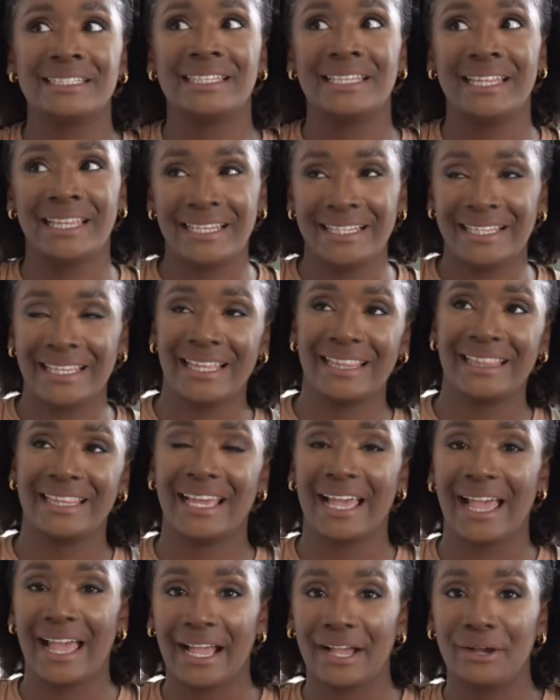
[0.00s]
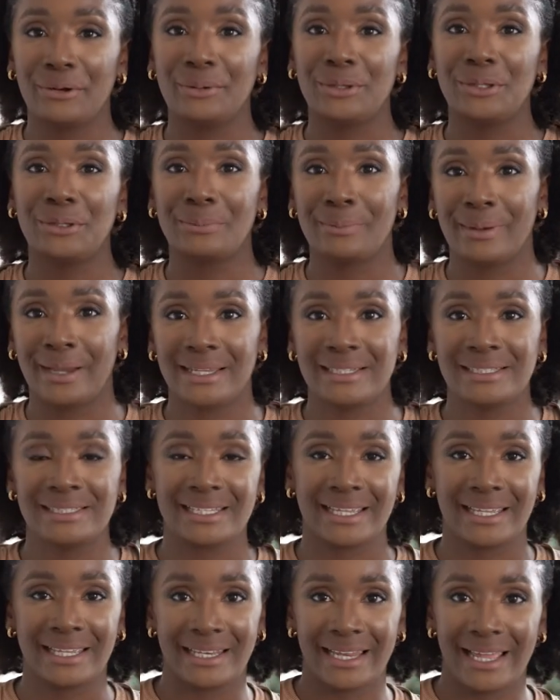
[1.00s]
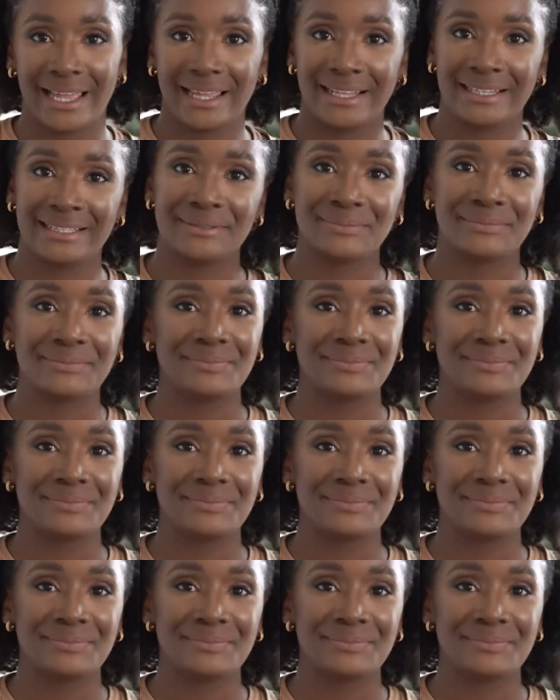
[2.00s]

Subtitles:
then get the hanger when you buy it secondhand,